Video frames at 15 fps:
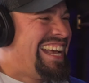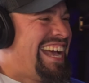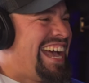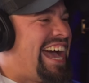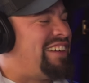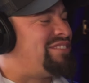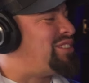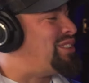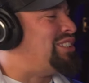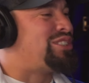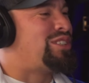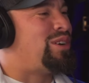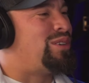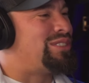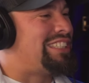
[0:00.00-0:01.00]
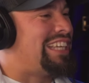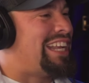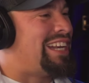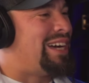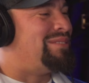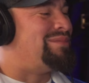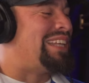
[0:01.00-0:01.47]
After this whole
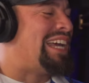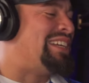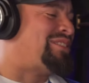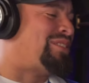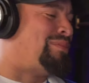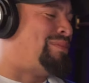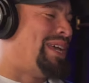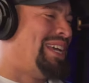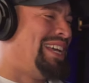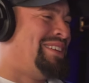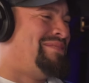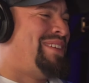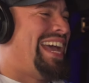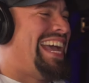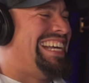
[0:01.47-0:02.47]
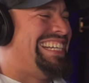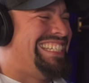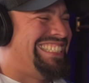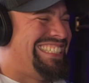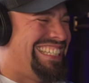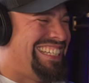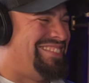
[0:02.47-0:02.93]
setup, thanks for being
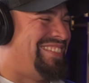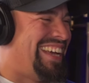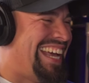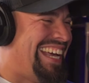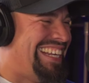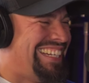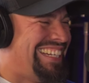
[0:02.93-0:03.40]
patient, man.